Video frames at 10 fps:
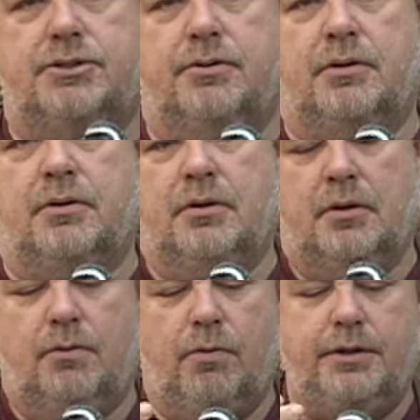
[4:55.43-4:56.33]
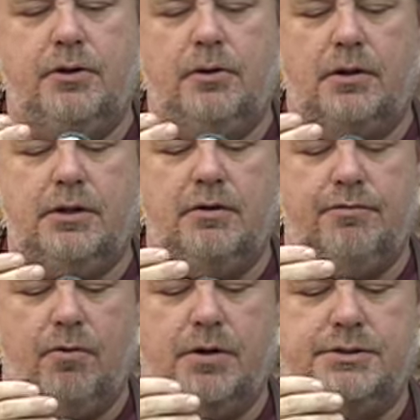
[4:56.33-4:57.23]
to it. What you're looking
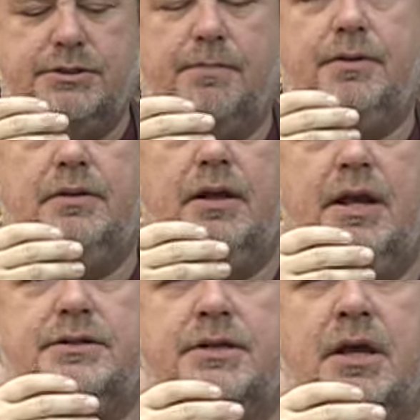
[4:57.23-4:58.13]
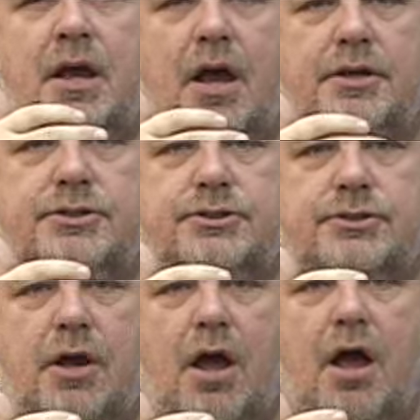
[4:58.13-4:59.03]
for is something that has a
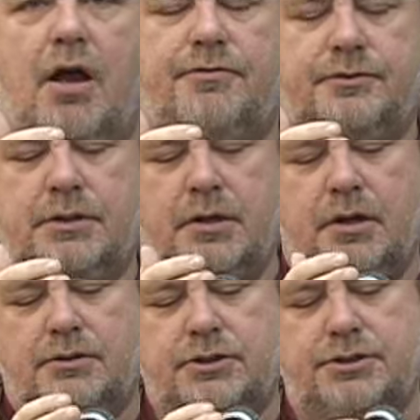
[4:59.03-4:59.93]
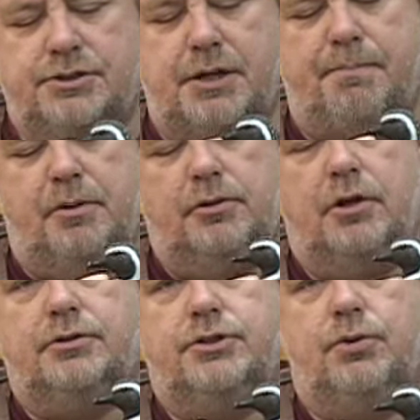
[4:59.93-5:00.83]
soft, just supple
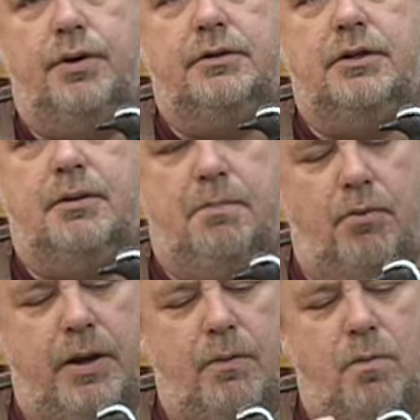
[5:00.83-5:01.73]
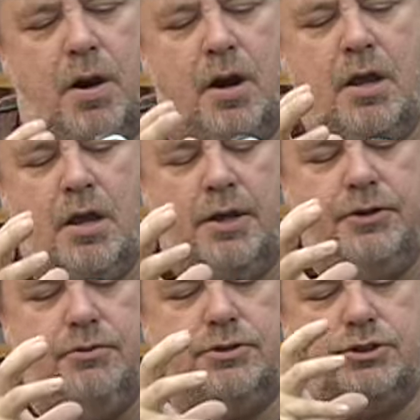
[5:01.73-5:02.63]
look to it, to the point where
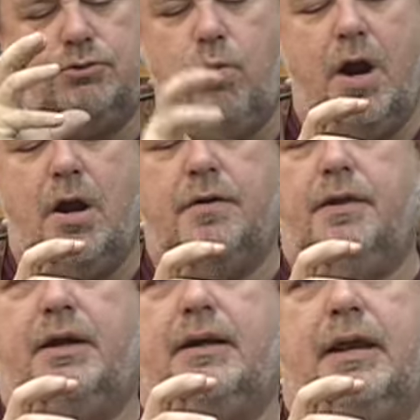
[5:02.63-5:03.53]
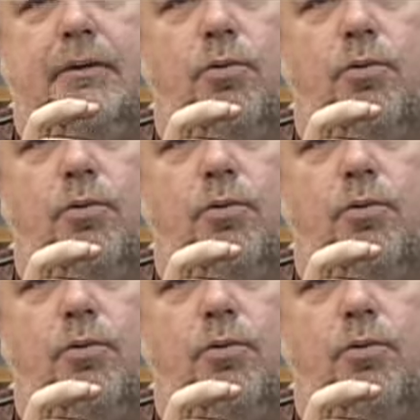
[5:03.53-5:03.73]
you'd swear that it